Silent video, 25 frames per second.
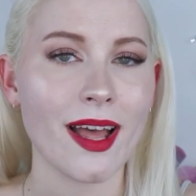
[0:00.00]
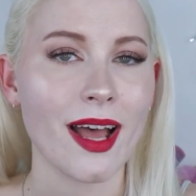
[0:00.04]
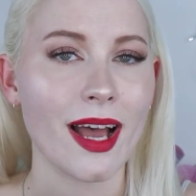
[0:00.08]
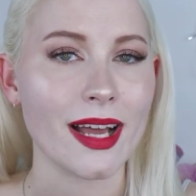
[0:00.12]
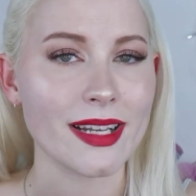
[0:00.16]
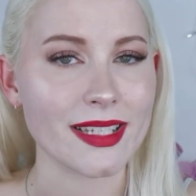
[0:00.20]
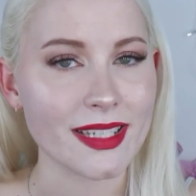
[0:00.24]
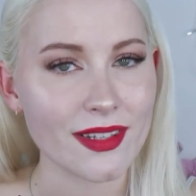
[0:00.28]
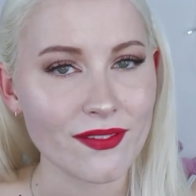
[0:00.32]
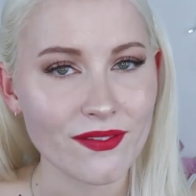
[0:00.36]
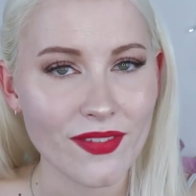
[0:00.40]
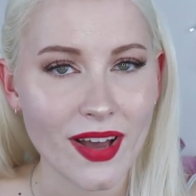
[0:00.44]

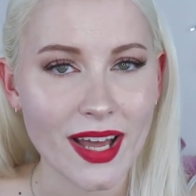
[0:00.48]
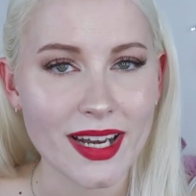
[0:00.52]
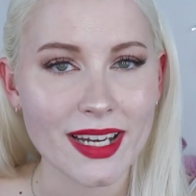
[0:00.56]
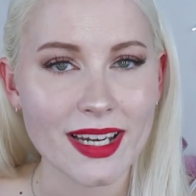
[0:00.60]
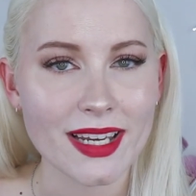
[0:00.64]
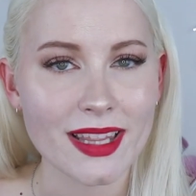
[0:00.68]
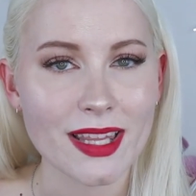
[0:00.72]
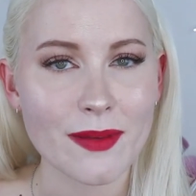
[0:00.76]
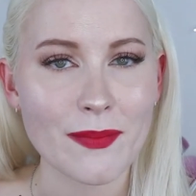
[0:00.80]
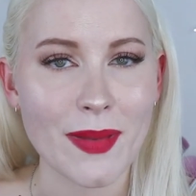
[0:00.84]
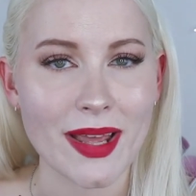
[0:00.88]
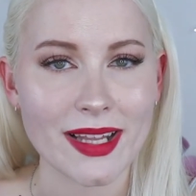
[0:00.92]
I did find
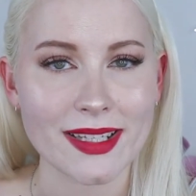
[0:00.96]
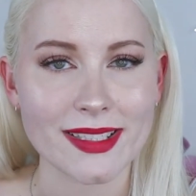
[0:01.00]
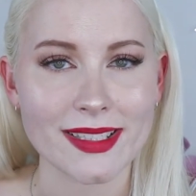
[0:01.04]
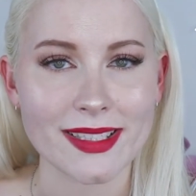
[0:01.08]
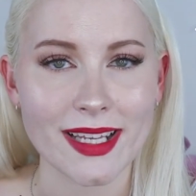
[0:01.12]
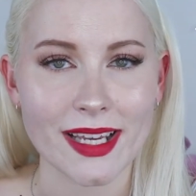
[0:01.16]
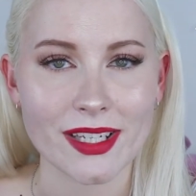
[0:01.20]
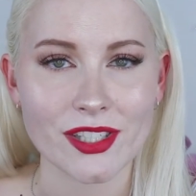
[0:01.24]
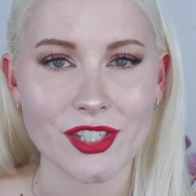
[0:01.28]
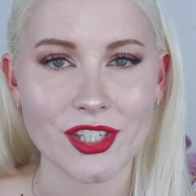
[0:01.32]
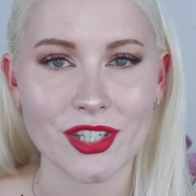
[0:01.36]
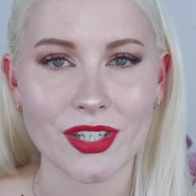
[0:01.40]
it in the men's
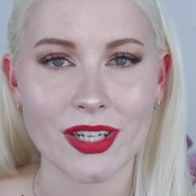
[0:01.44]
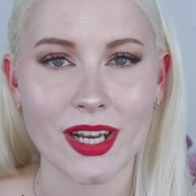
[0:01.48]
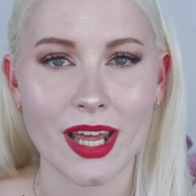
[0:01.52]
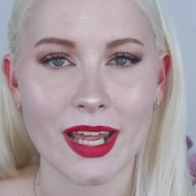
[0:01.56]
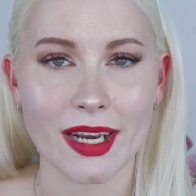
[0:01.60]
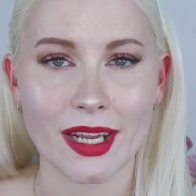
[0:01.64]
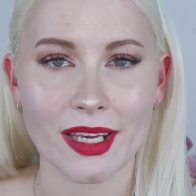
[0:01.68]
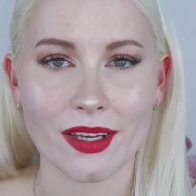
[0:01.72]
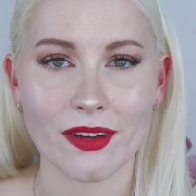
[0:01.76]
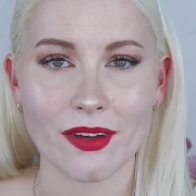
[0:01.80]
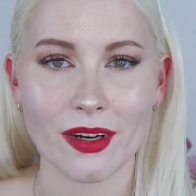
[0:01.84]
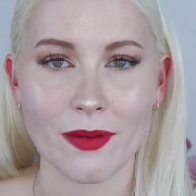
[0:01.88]
section
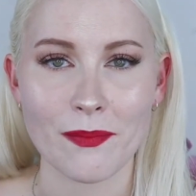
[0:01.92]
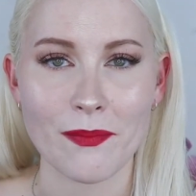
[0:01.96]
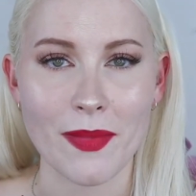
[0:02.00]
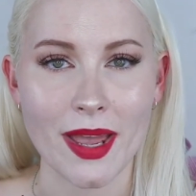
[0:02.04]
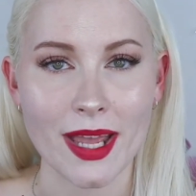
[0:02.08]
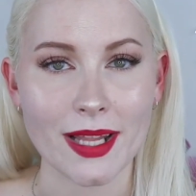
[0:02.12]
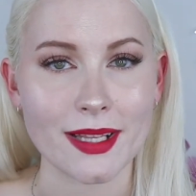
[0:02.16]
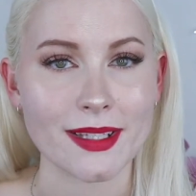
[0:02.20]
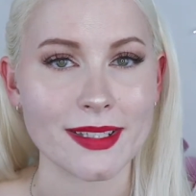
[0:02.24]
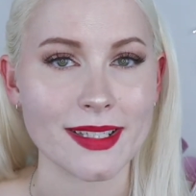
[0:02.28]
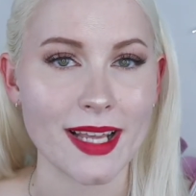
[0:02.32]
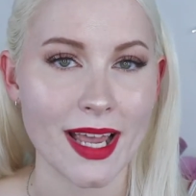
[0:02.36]
and I got a
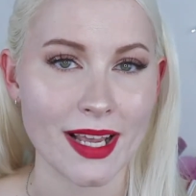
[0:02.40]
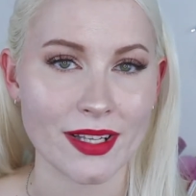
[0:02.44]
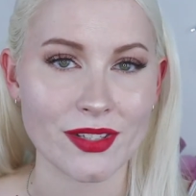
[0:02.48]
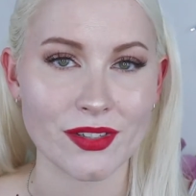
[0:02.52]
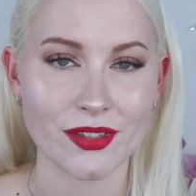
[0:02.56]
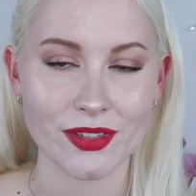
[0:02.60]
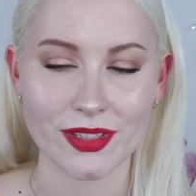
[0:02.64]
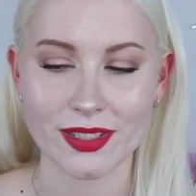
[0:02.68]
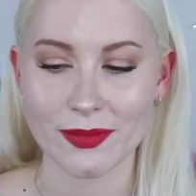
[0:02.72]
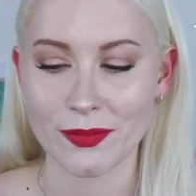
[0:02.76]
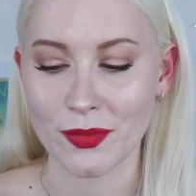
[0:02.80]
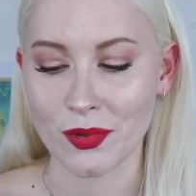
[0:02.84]
men's
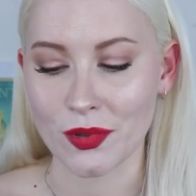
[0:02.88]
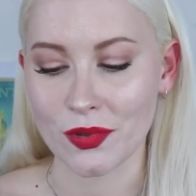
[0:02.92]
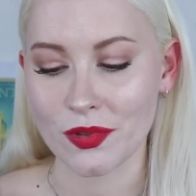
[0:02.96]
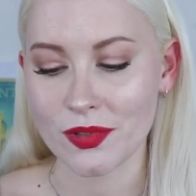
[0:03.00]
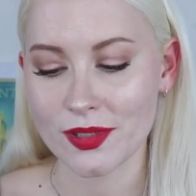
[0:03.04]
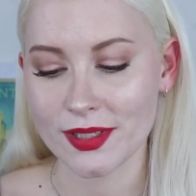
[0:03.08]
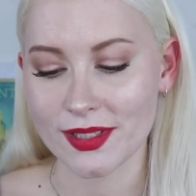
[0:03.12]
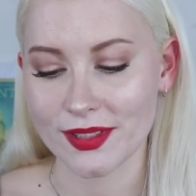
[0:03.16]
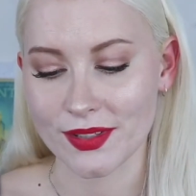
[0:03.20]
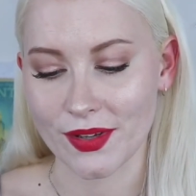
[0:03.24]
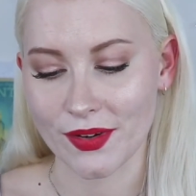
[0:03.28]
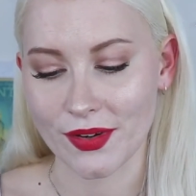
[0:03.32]
extra
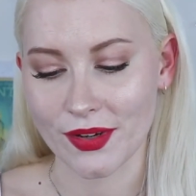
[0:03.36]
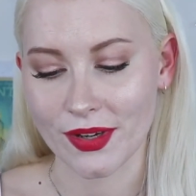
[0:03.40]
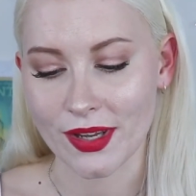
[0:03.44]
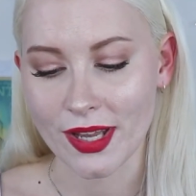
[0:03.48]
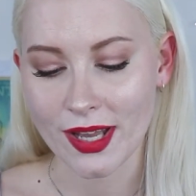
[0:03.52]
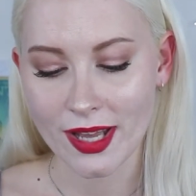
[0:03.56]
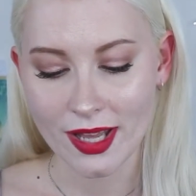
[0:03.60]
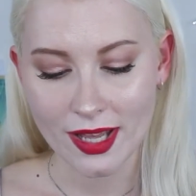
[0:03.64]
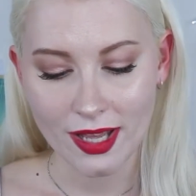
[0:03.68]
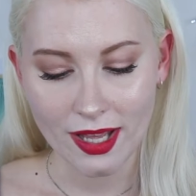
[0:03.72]
small, so